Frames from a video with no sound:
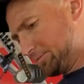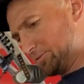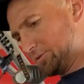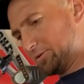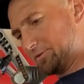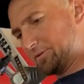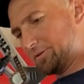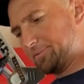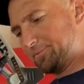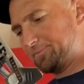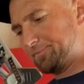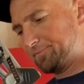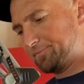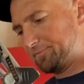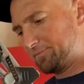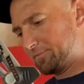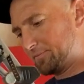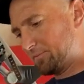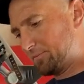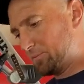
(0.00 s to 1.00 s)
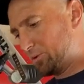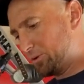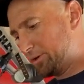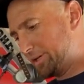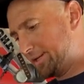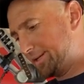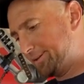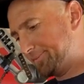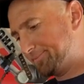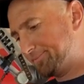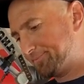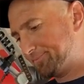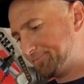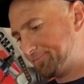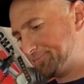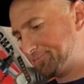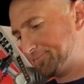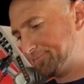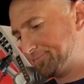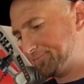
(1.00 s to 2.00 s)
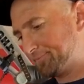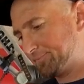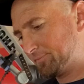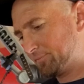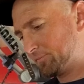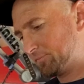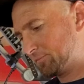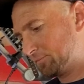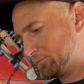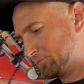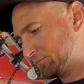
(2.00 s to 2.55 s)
moving. More heat. 10,